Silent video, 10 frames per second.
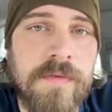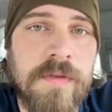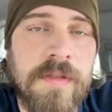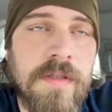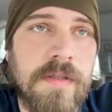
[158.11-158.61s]

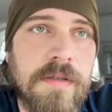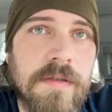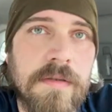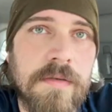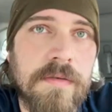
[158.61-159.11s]
the
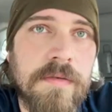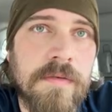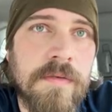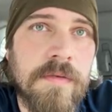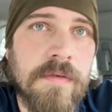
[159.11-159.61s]

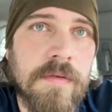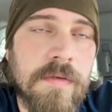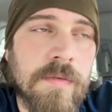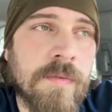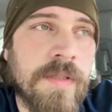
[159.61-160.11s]

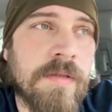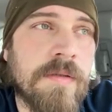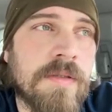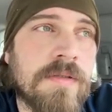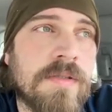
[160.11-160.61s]

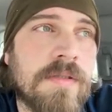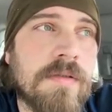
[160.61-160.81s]
weirdest